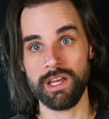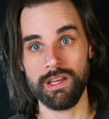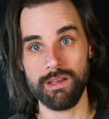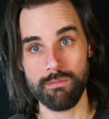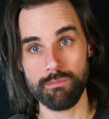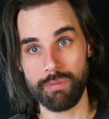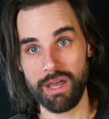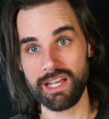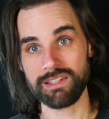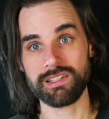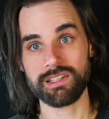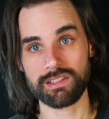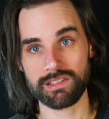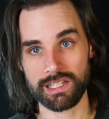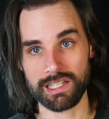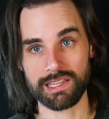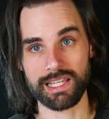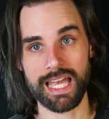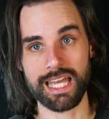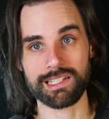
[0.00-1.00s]

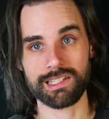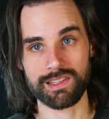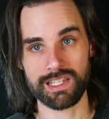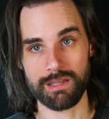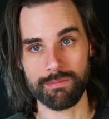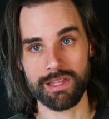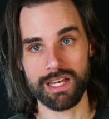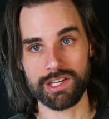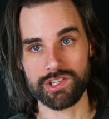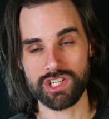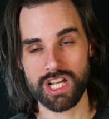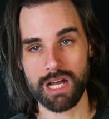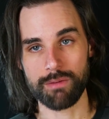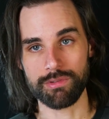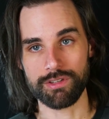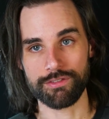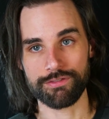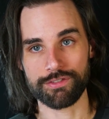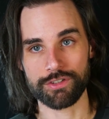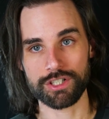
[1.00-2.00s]
basically landed them that
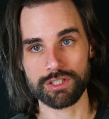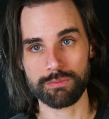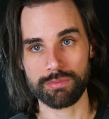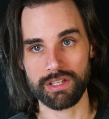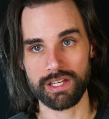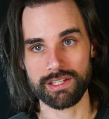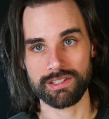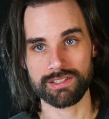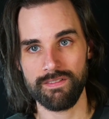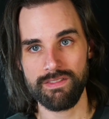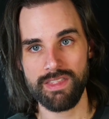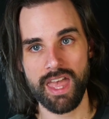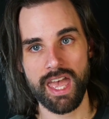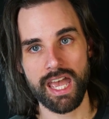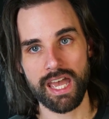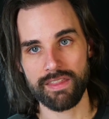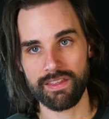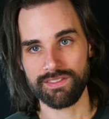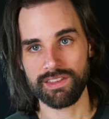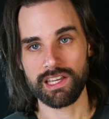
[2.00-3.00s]
job in the first place,
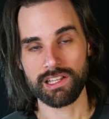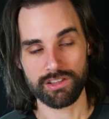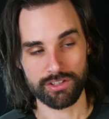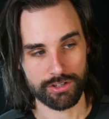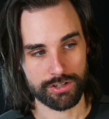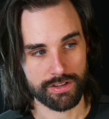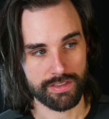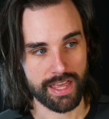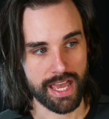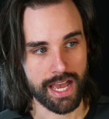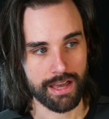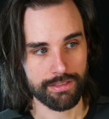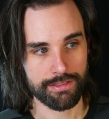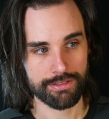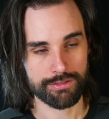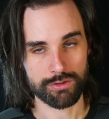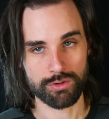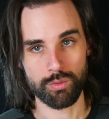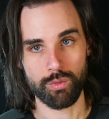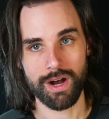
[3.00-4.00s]
and that they learned that
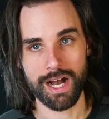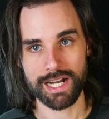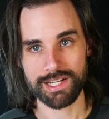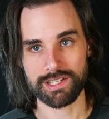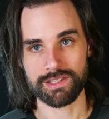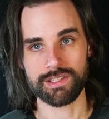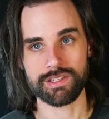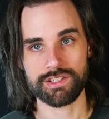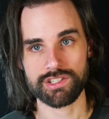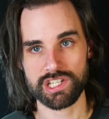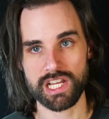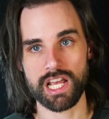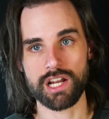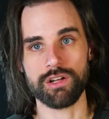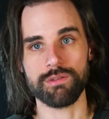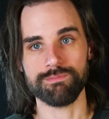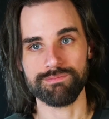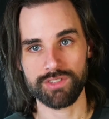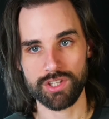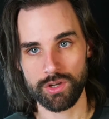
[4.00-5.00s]
through watching this
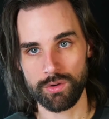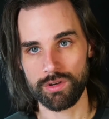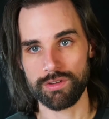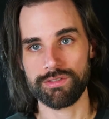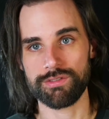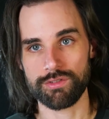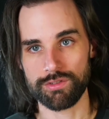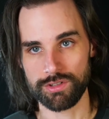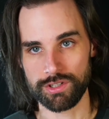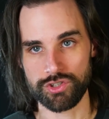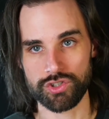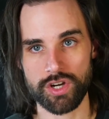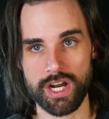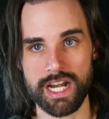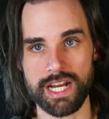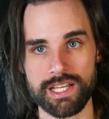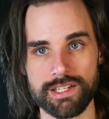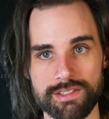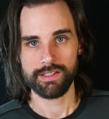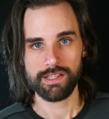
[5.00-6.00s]
channel, going through the
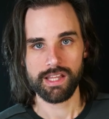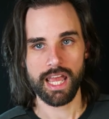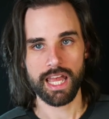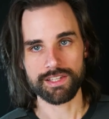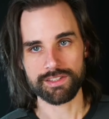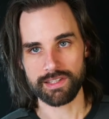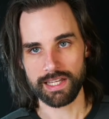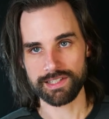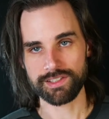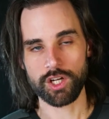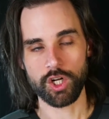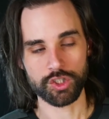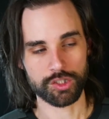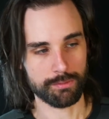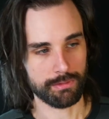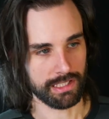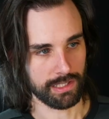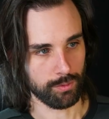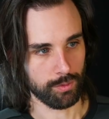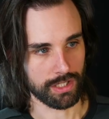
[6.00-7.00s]
trainings. And so that's
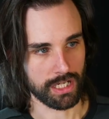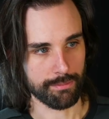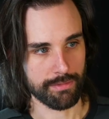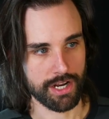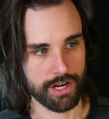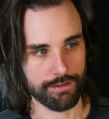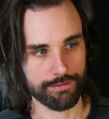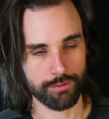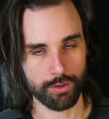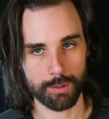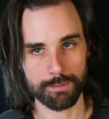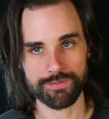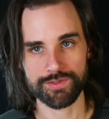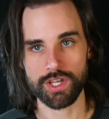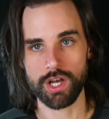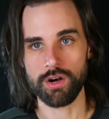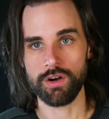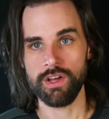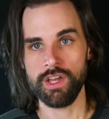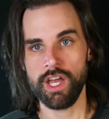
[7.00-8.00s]
ultimately what I'm here for.
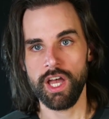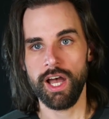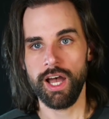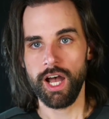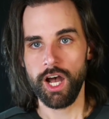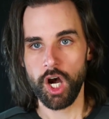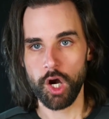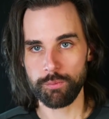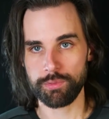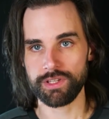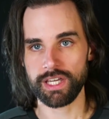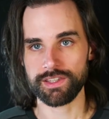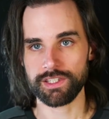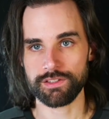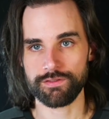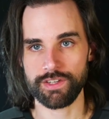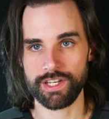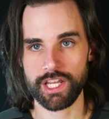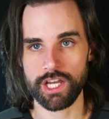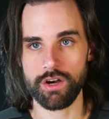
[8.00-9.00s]
So hope you like
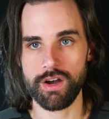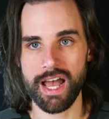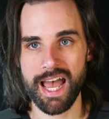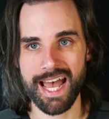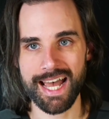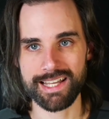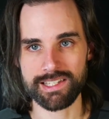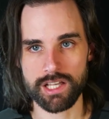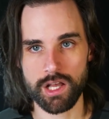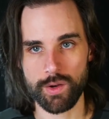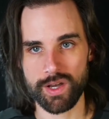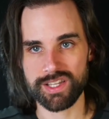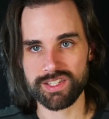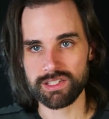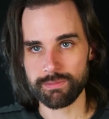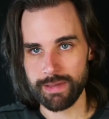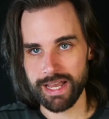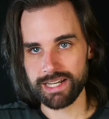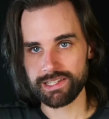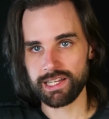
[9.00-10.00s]
this video. As always,
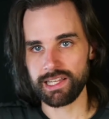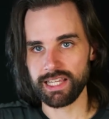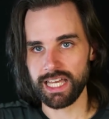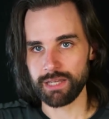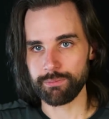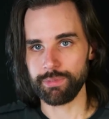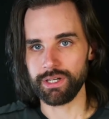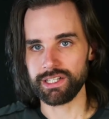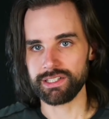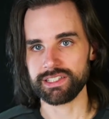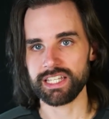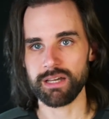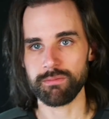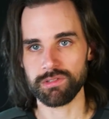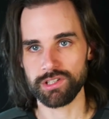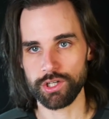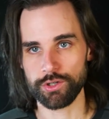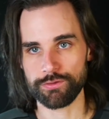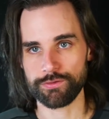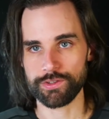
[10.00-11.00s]
smash that like button down
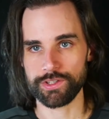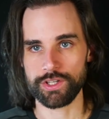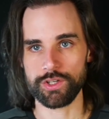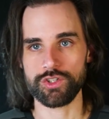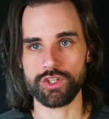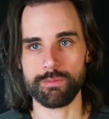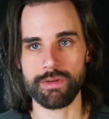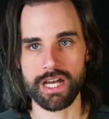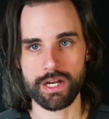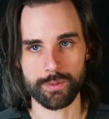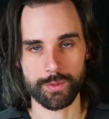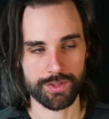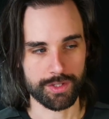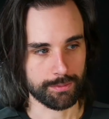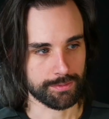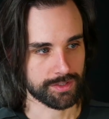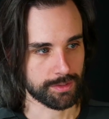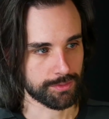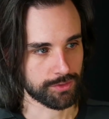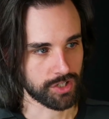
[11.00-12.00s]
below for the YouTube
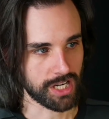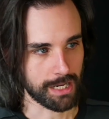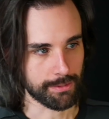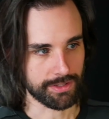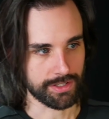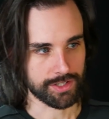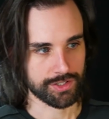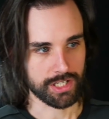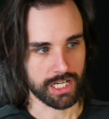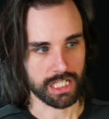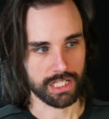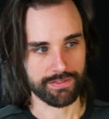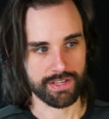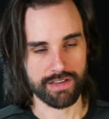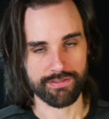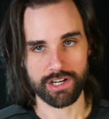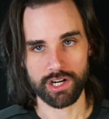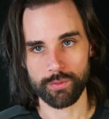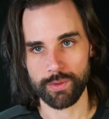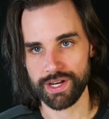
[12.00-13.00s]
algorithm. Subscribe to this channel if
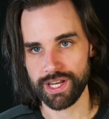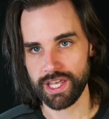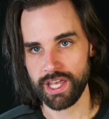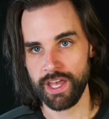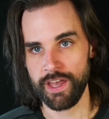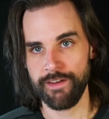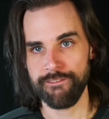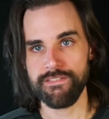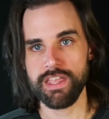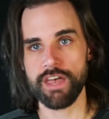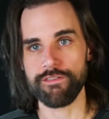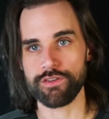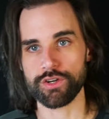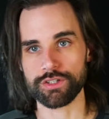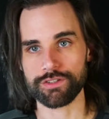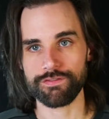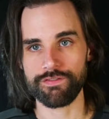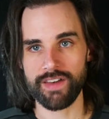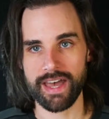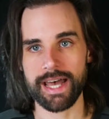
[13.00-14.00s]
you haven't already. If
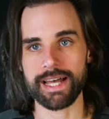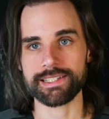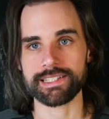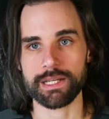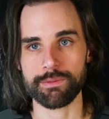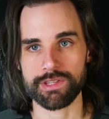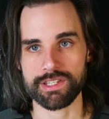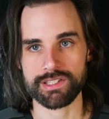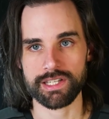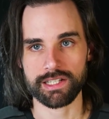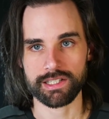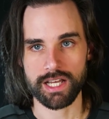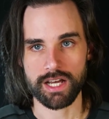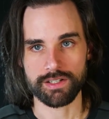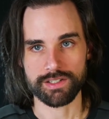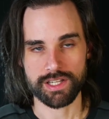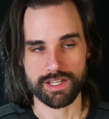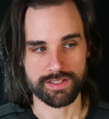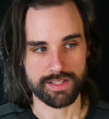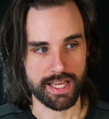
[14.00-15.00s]
you're as fast with this
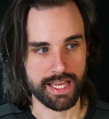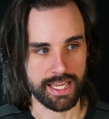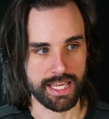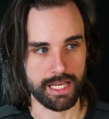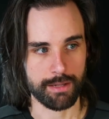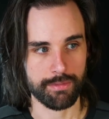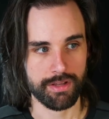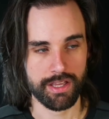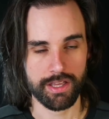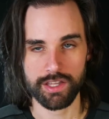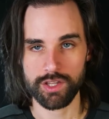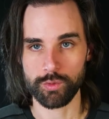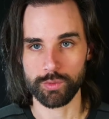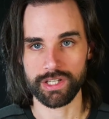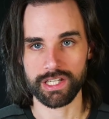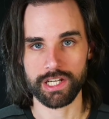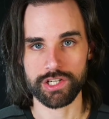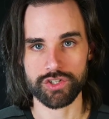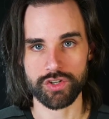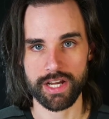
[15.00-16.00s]
technology as I am, you
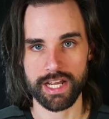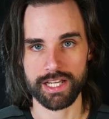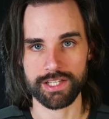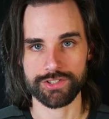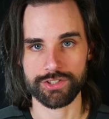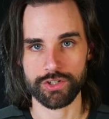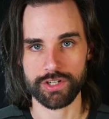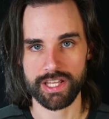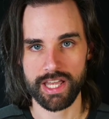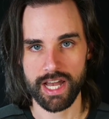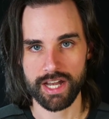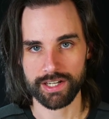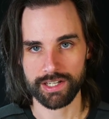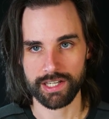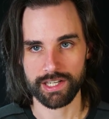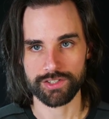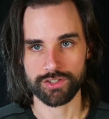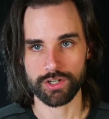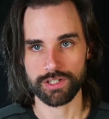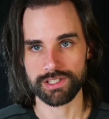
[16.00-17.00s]
want to get your hands dirty, how can
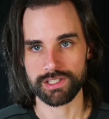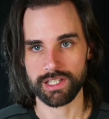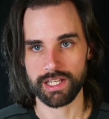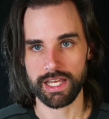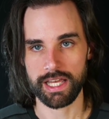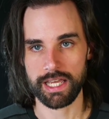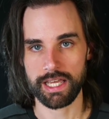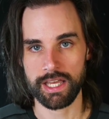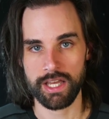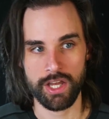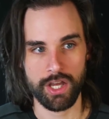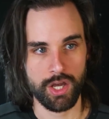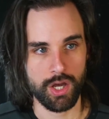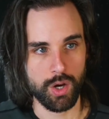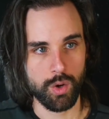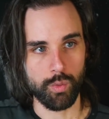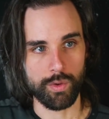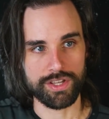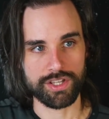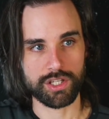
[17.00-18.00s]
you get started today?
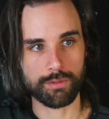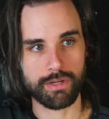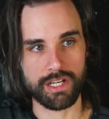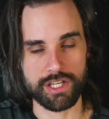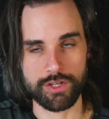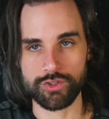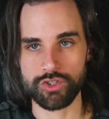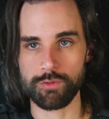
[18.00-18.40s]
Well, you can go to my YouTube